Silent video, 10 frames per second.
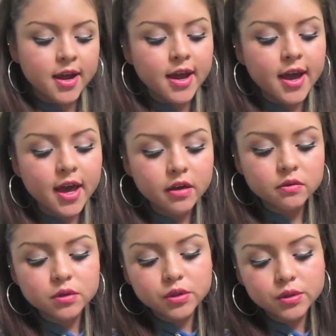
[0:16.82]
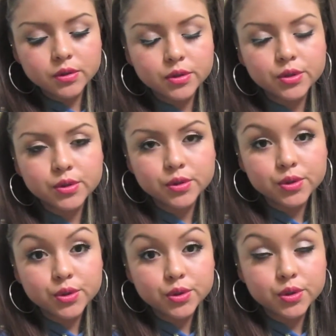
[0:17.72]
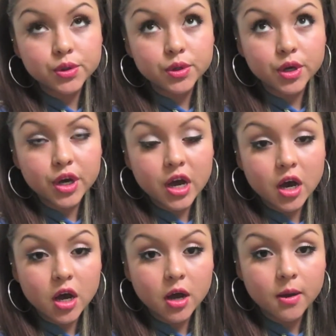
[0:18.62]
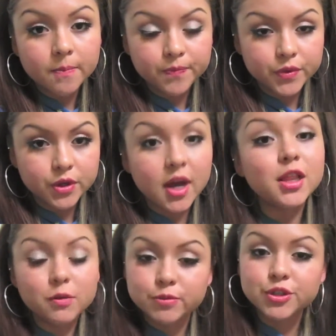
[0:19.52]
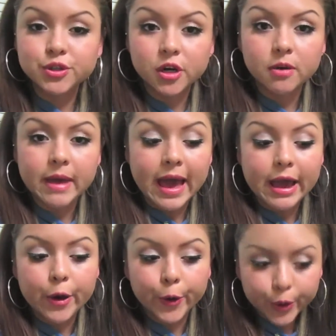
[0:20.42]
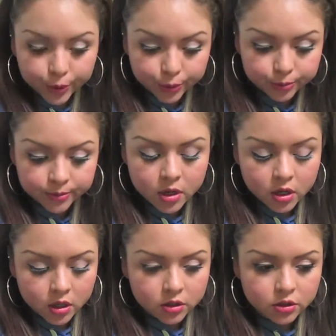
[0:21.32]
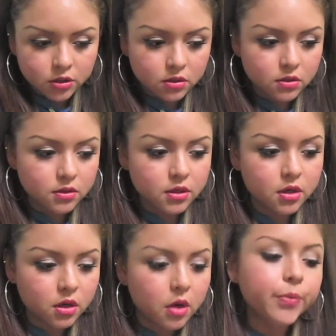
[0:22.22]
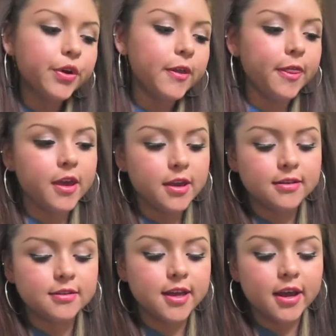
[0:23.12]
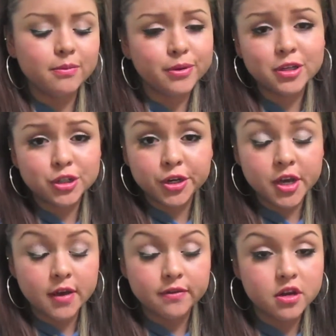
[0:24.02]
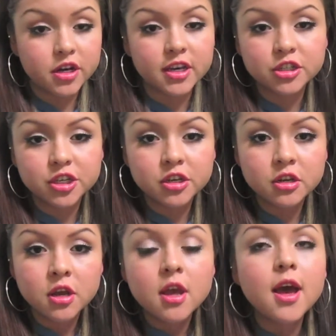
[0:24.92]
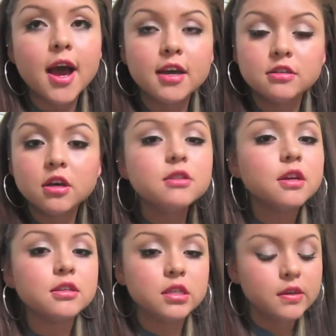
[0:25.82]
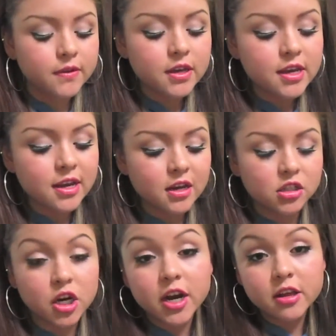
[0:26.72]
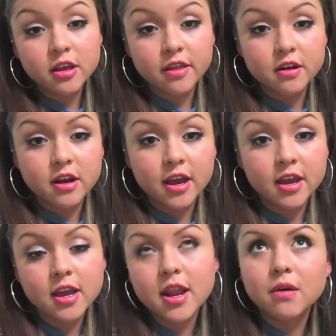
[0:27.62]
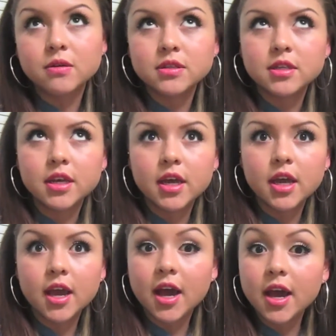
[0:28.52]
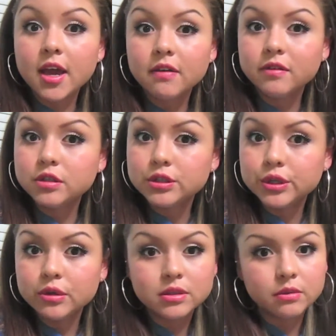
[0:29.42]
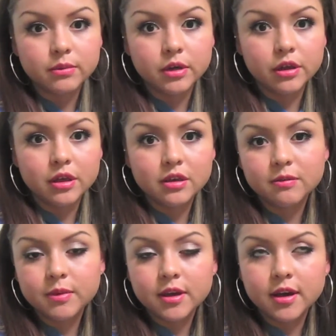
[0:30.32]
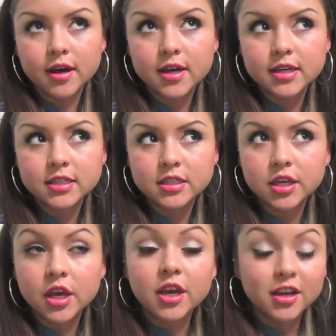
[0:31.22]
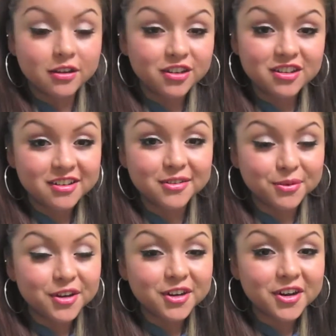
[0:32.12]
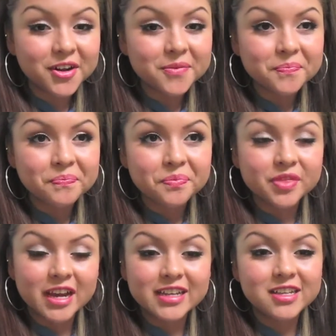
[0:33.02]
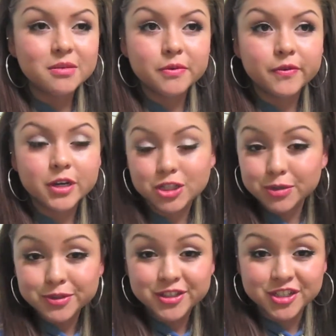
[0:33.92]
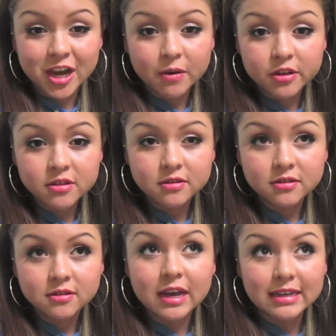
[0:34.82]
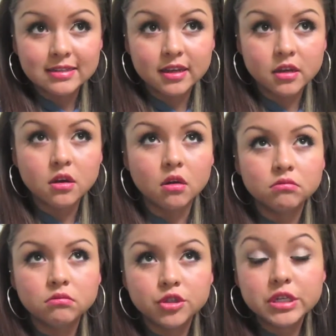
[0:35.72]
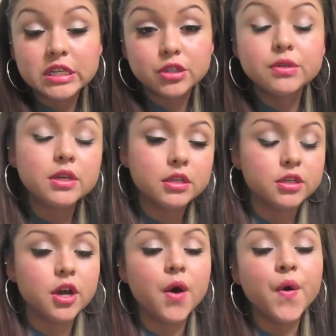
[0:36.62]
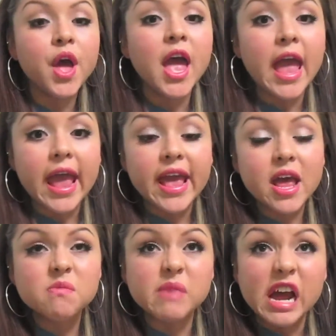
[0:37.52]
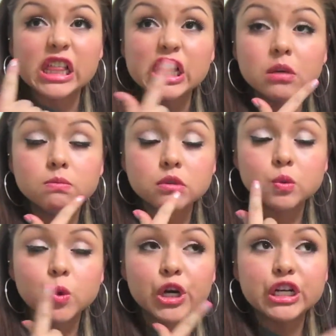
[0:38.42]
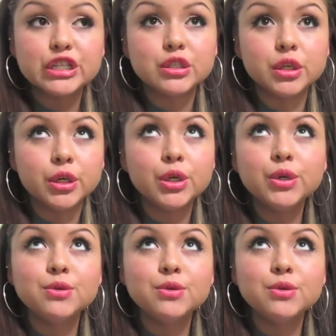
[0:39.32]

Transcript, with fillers: how to do um, a lip scrub at home just using a couple of things that I'm pretty sure you have in your kitchen. I saw this on TV and I tried it the other day and I was like, I have to show somebody this because it really does work. I did it before I jumped in the shower last night. No, two, two nights ago. And my lips were so